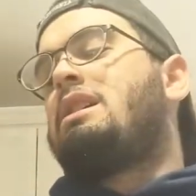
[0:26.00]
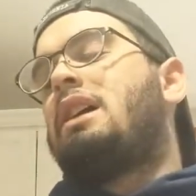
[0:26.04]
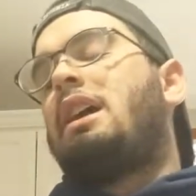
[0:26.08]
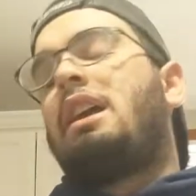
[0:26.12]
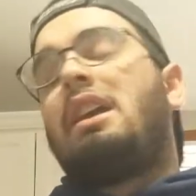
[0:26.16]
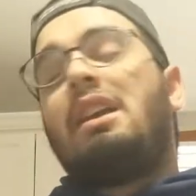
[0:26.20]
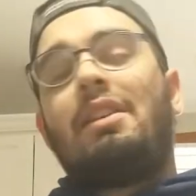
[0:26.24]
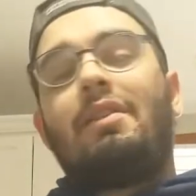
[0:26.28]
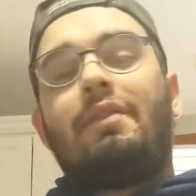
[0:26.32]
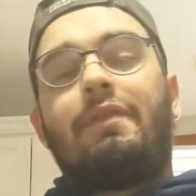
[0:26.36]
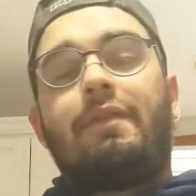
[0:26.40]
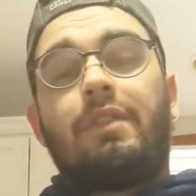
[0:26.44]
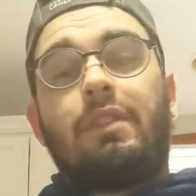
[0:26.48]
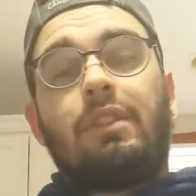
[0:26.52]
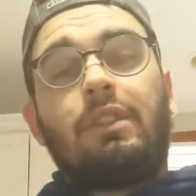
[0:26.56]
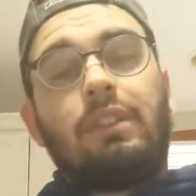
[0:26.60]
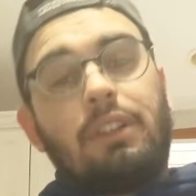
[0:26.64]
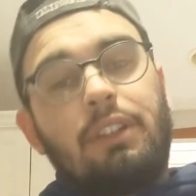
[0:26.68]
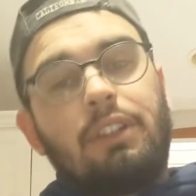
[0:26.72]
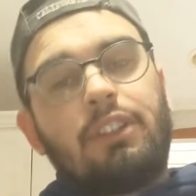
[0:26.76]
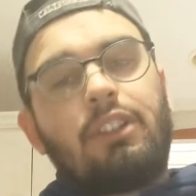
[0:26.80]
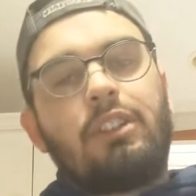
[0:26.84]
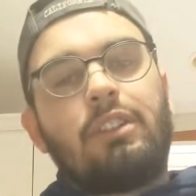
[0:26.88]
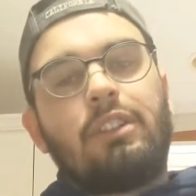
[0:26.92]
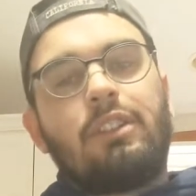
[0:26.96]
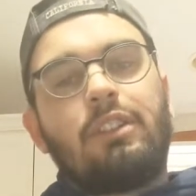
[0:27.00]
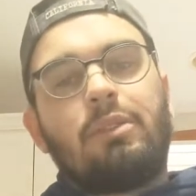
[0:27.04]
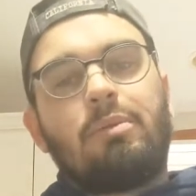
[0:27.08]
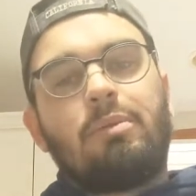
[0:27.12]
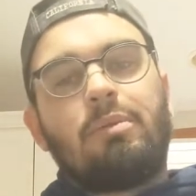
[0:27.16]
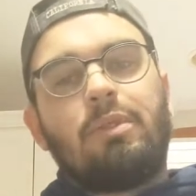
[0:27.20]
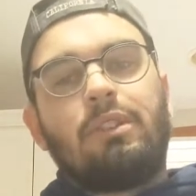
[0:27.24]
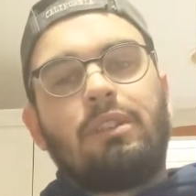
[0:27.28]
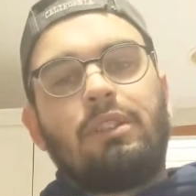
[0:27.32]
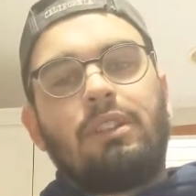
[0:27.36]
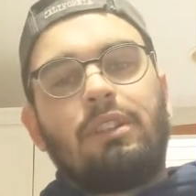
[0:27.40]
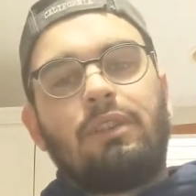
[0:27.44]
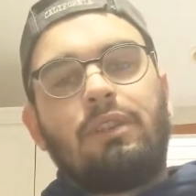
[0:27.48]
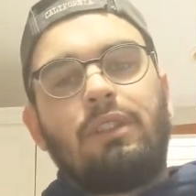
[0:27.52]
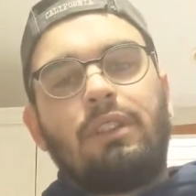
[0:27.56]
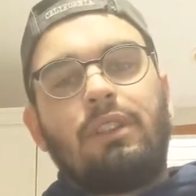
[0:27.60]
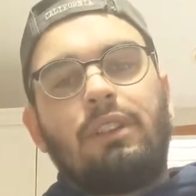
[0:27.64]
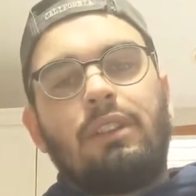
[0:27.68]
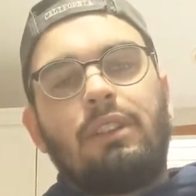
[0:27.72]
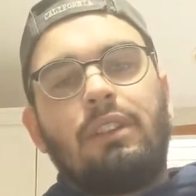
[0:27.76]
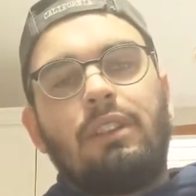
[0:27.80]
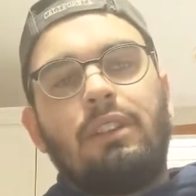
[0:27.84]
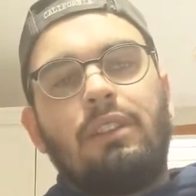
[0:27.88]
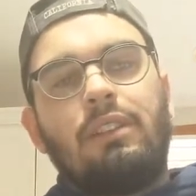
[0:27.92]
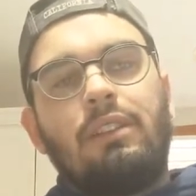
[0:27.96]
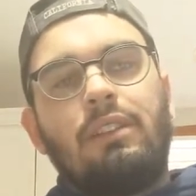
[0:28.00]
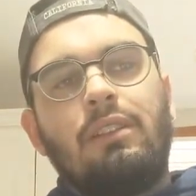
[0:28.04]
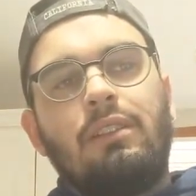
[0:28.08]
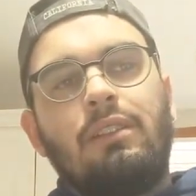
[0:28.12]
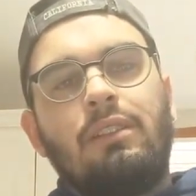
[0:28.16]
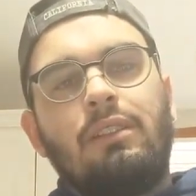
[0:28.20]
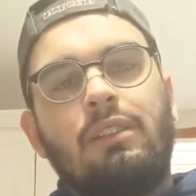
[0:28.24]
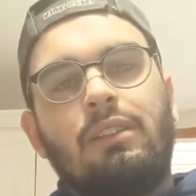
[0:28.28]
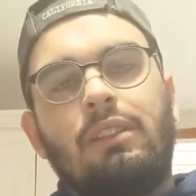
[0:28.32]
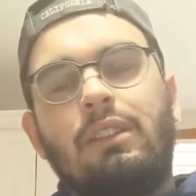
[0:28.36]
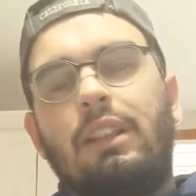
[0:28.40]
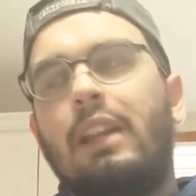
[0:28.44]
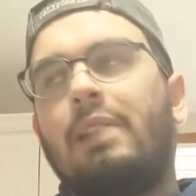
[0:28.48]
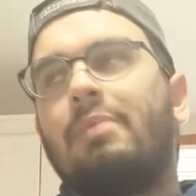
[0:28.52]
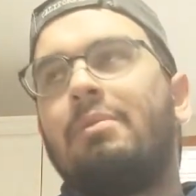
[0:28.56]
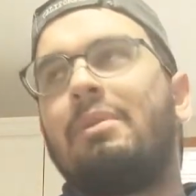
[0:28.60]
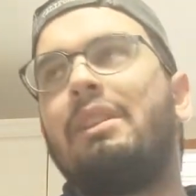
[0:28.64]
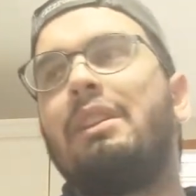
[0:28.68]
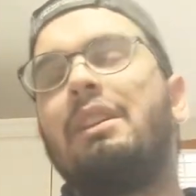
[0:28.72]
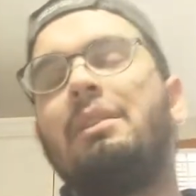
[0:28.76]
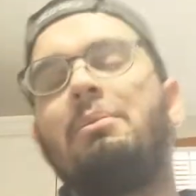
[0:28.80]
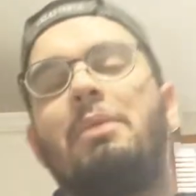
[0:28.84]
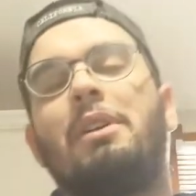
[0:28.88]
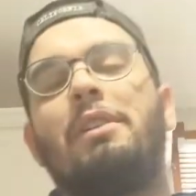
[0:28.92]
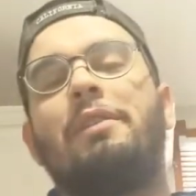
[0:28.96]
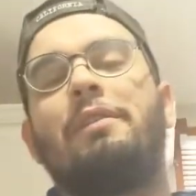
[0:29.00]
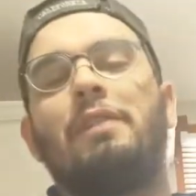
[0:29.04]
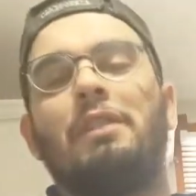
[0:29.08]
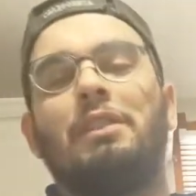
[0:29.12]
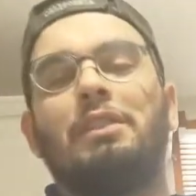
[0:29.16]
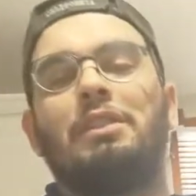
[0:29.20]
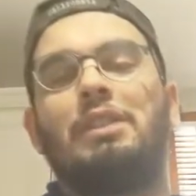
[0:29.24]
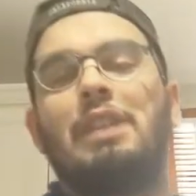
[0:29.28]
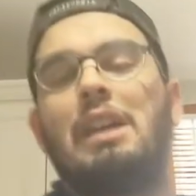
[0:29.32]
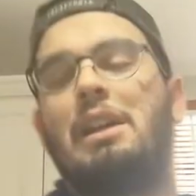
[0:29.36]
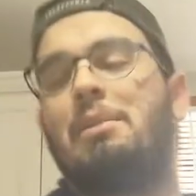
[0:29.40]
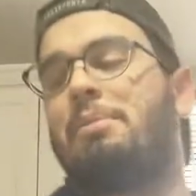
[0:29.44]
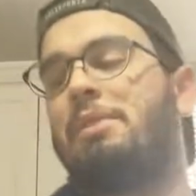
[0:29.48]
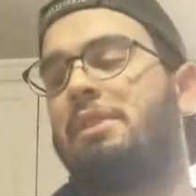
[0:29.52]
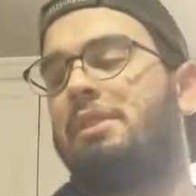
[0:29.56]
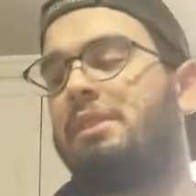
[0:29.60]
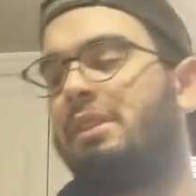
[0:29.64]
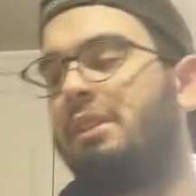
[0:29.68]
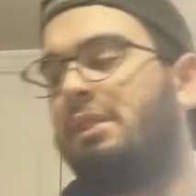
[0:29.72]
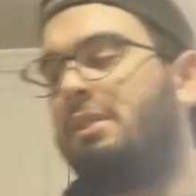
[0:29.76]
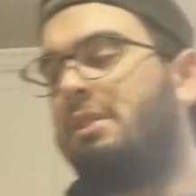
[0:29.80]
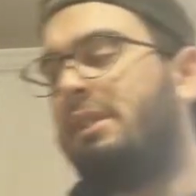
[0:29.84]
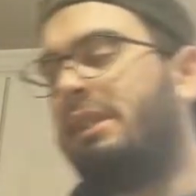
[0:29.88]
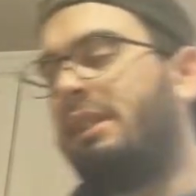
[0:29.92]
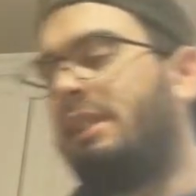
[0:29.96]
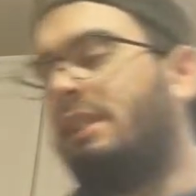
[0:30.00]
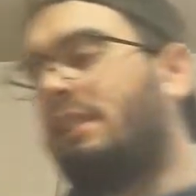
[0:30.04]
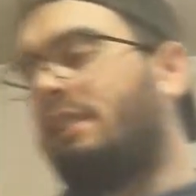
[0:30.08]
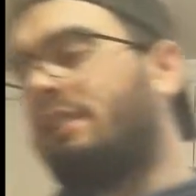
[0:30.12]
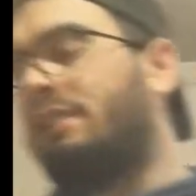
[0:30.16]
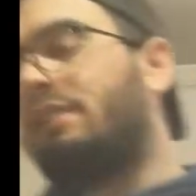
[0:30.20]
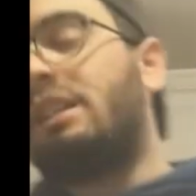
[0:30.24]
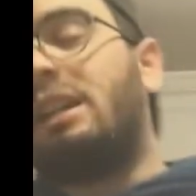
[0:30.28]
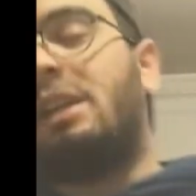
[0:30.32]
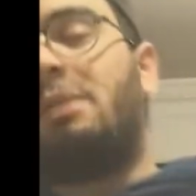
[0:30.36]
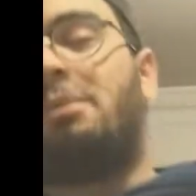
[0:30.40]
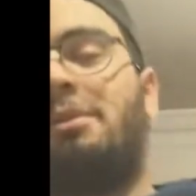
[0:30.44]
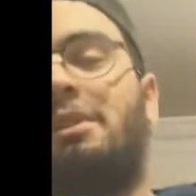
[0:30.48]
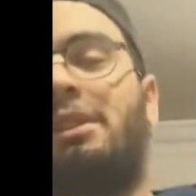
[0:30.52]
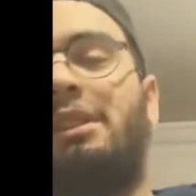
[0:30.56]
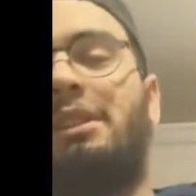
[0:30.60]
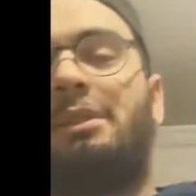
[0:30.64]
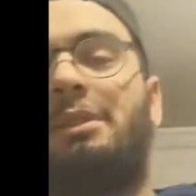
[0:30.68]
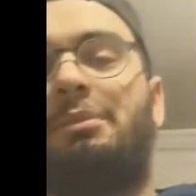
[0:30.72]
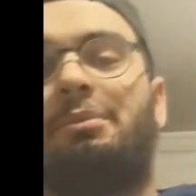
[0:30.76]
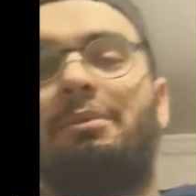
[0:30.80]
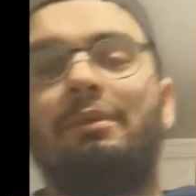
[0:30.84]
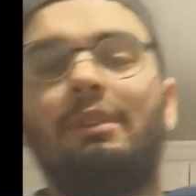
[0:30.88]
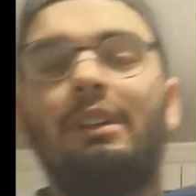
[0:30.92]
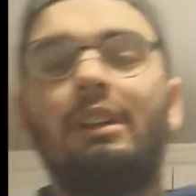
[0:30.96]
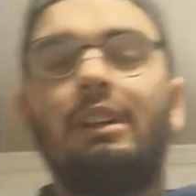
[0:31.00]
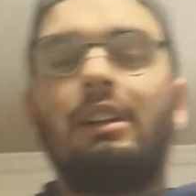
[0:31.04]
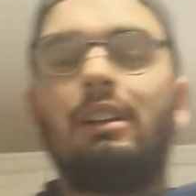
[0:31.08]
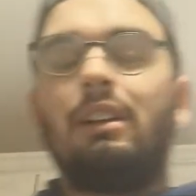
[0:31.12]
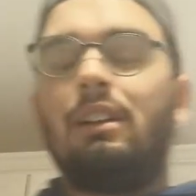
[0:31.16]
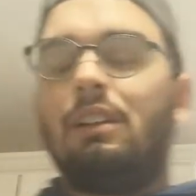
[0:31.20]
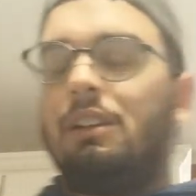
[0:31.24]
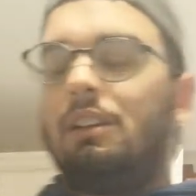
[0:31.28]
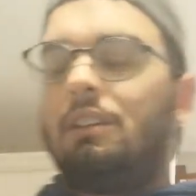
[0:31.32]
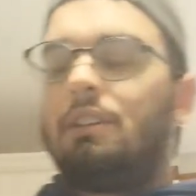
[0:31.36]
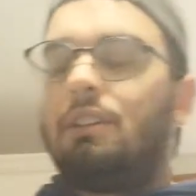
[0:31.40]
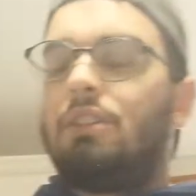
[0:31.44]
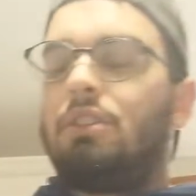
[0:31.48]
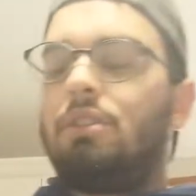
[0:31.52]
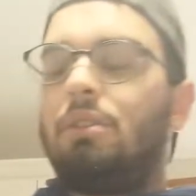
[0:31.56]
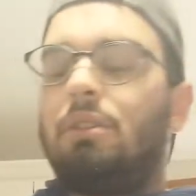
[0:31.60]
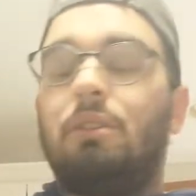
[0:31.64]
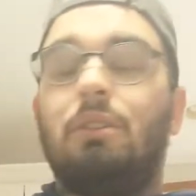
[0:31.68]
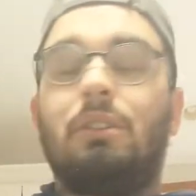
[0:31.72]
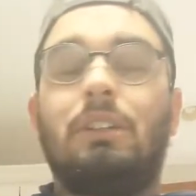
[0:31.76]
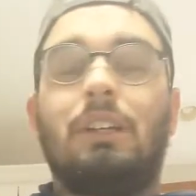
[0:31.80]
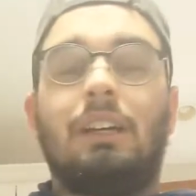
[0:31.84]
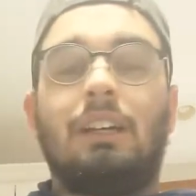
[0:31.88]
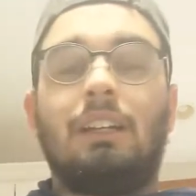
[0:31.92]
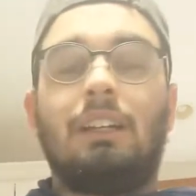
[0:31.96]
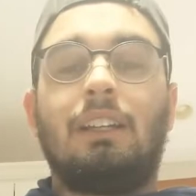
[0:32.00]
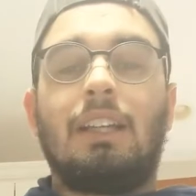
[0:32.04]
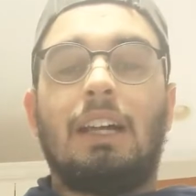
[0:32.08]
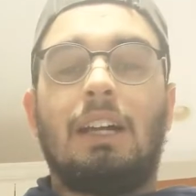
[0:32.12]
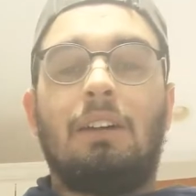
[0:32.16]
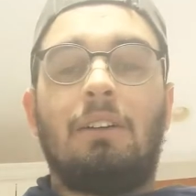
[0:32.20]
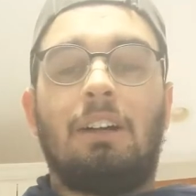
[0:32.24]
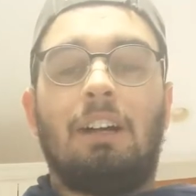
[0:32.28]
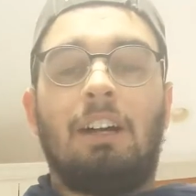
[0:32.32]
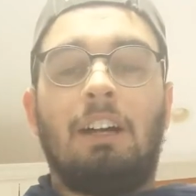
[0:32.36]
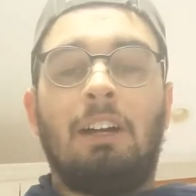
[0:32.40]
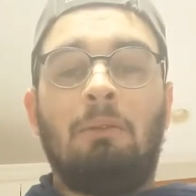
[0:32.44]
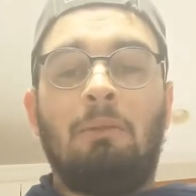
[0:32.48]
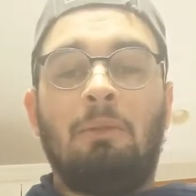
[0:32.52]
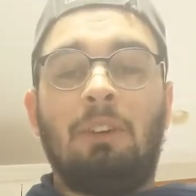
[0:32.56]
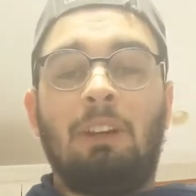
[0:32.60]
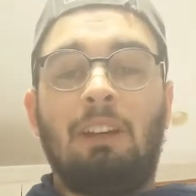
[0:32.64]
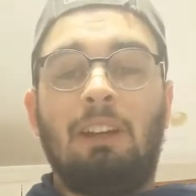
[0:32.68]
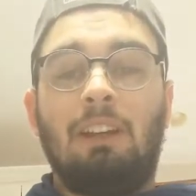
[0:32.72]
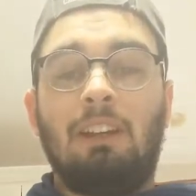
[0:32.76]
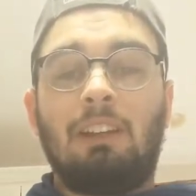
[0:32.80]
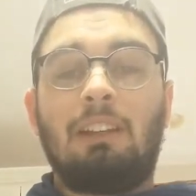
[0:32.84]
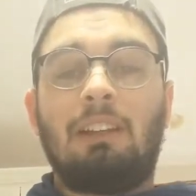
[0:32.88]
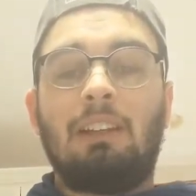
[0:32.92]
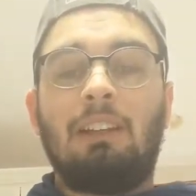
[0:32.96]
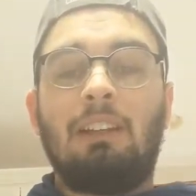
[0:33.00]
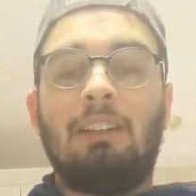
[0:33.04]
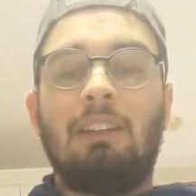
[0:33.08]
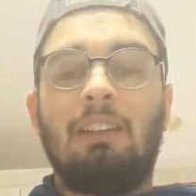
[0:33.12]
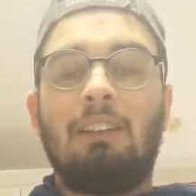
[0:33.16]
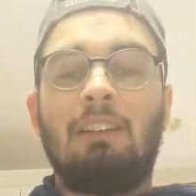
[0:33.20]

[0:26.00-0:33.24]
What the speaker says: And for this specific segment in my first episode, I guess, I'm going to show you guys how I make